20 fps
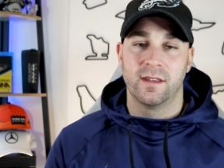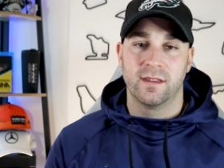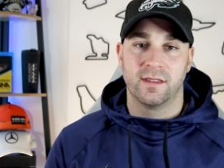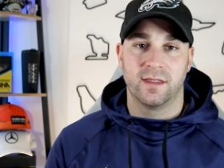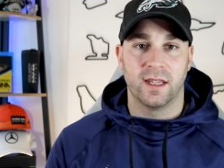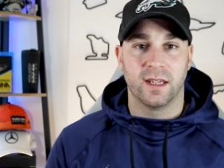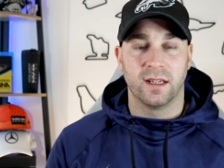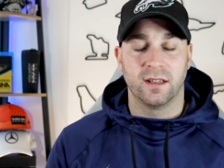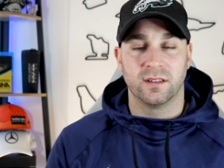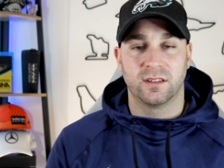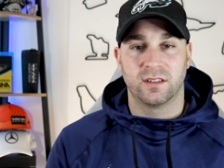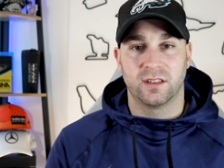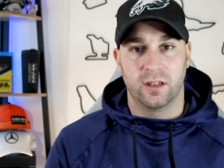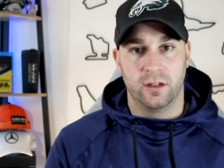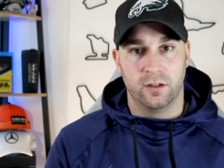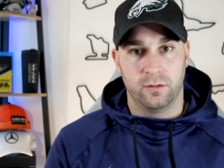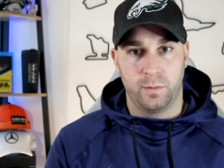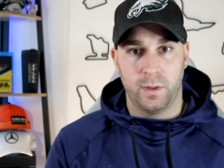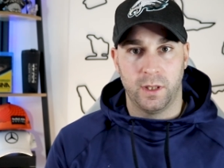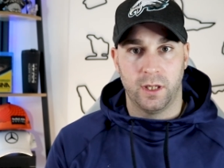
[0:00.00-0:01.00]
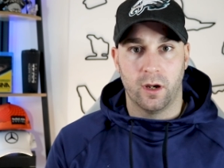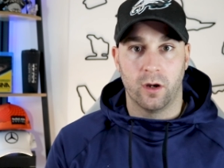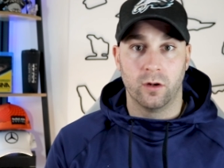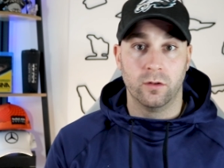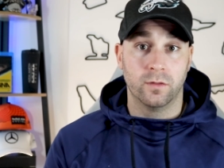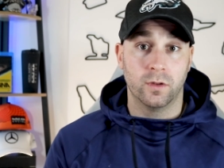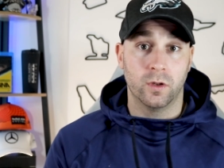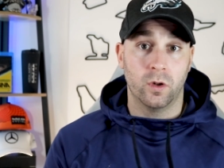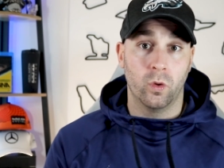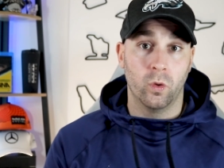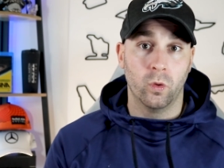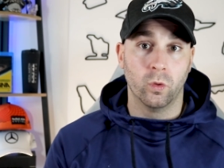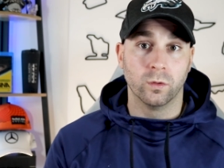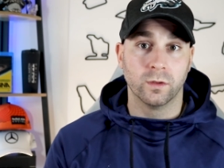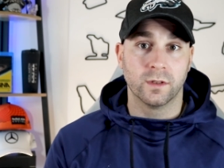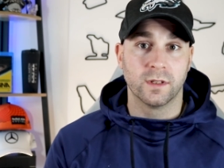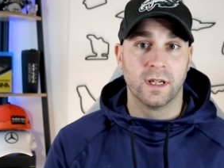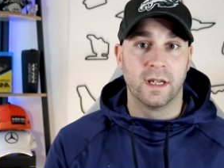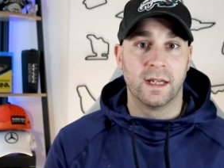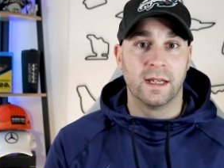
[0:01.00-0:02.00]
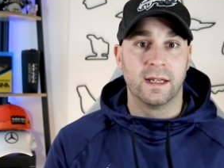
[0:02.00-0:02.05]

things have been overhauled.